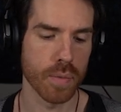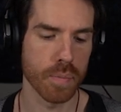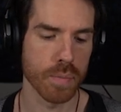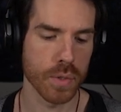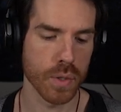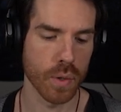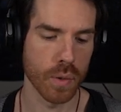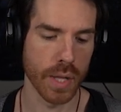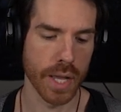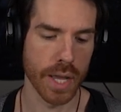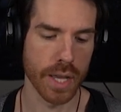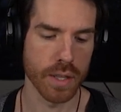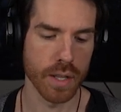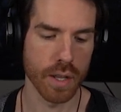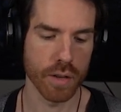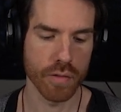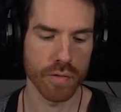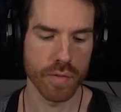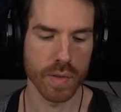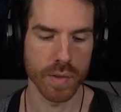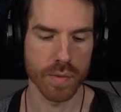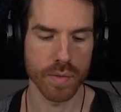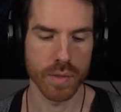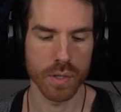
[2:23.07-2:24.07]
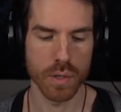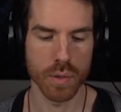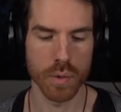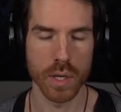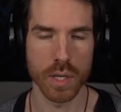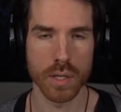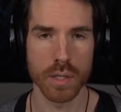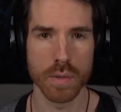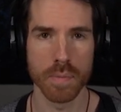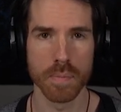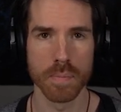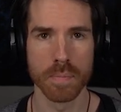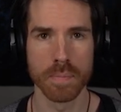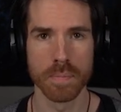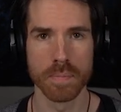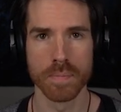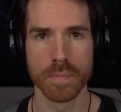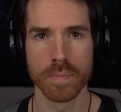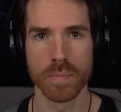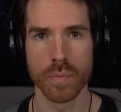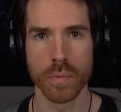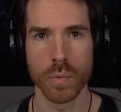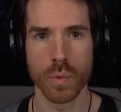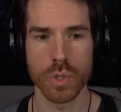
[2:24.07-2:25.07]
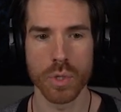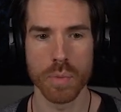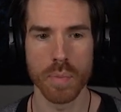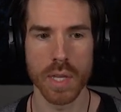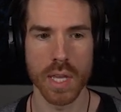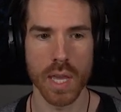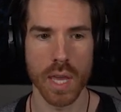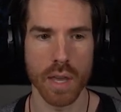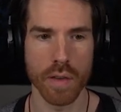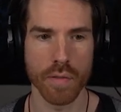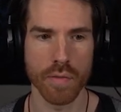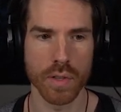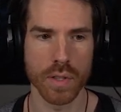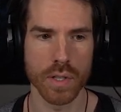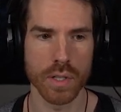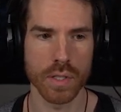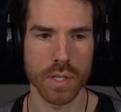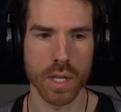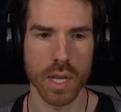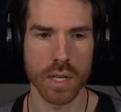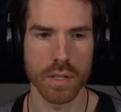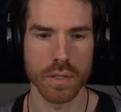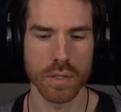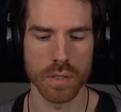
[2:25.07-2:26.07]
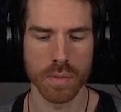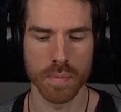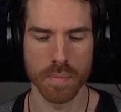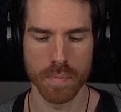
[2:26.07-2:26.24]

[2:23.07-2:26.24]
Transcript: So I'll add that 5th to it, which would be F in this case.